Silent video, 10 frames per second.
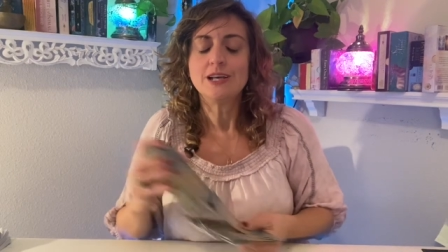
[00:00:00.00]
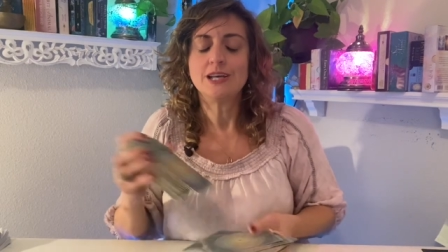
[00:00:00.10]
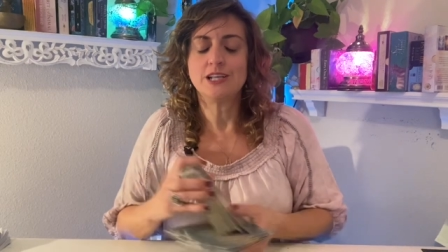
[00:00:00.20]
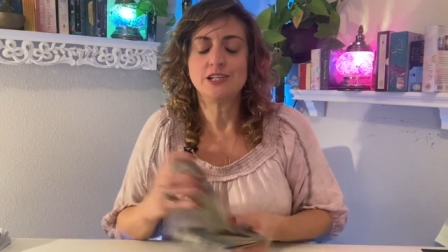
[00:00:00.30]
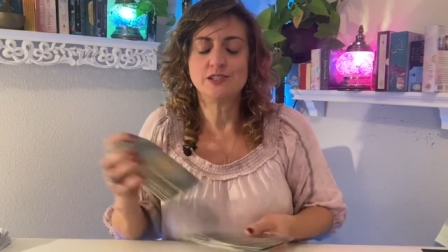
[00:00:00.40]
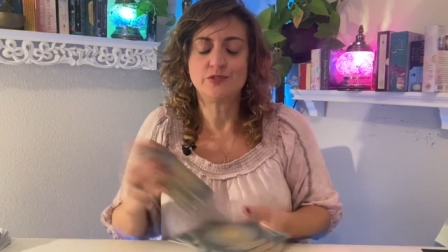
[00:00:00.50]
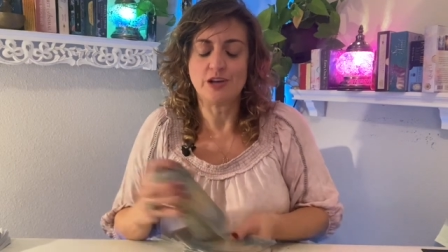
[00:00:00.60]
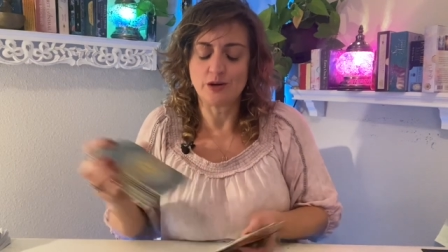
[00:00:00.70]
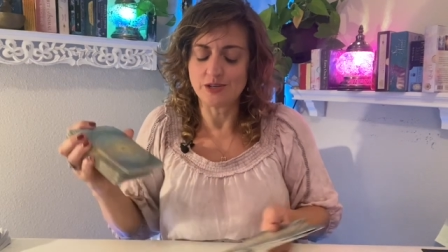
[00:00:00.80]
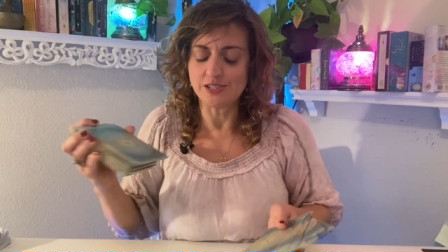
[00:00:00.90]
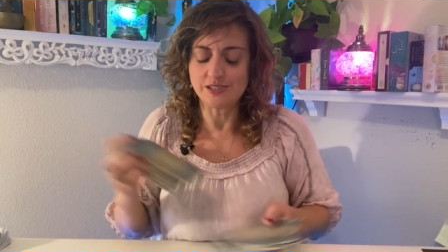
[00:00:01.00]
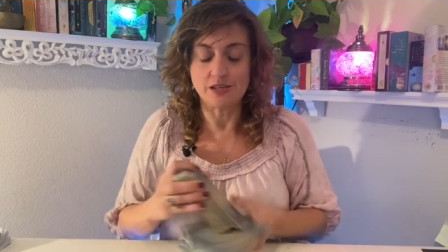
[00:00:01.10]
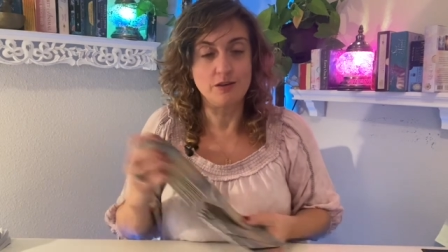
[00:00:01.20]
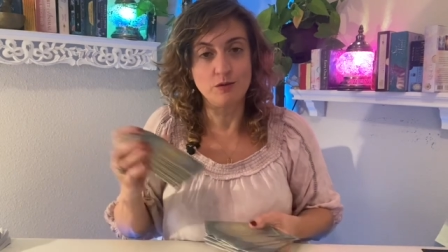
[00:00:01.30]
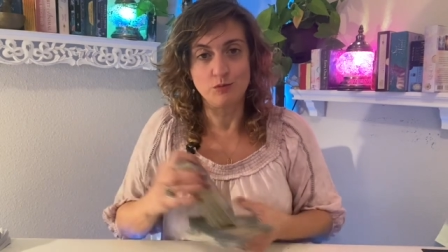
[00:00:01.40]
It is for Aries
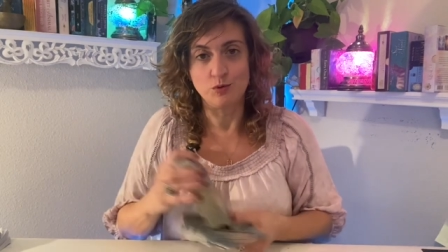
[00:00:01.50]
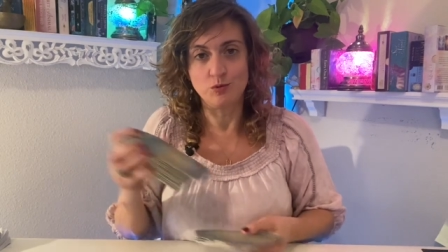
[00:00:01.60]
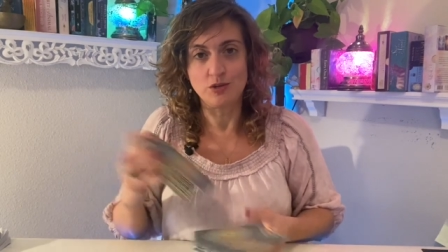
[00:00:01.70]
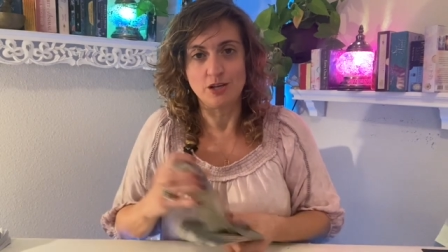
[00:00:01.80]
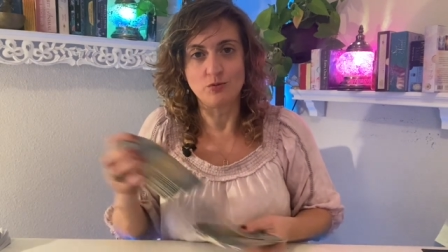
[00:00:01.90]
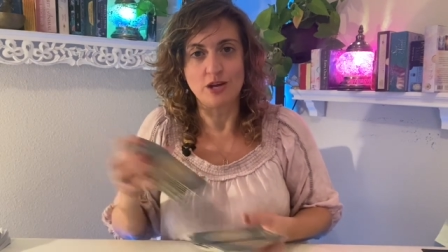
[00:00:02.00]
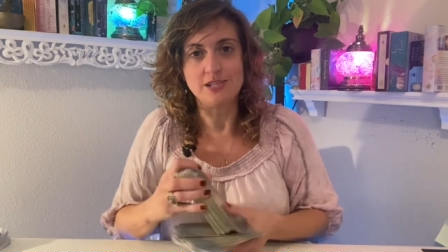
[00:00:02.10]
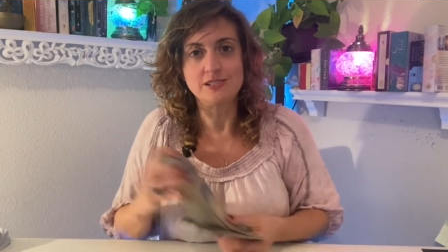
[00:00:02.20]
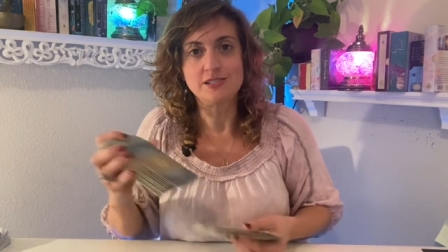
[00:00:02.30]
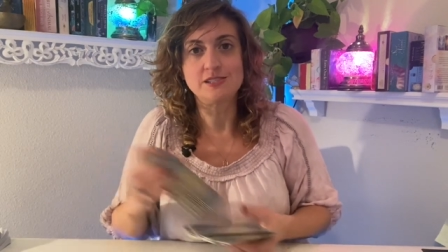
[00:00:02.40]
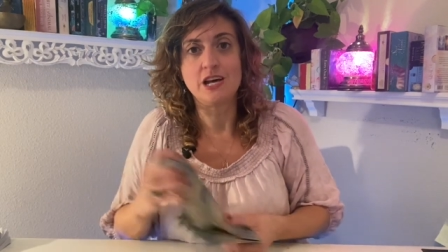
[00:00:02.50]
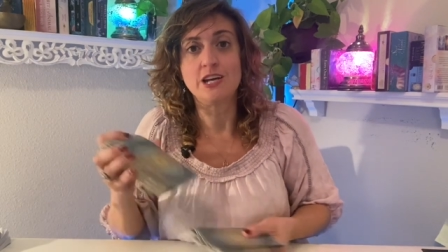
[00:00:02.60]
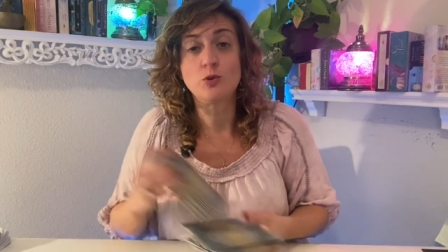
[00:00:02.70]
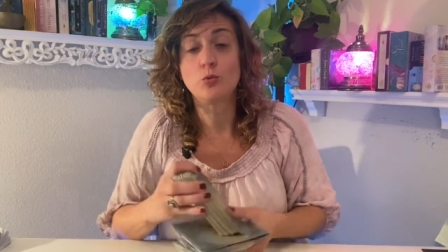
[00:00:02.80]
sun, moon, and rising sign.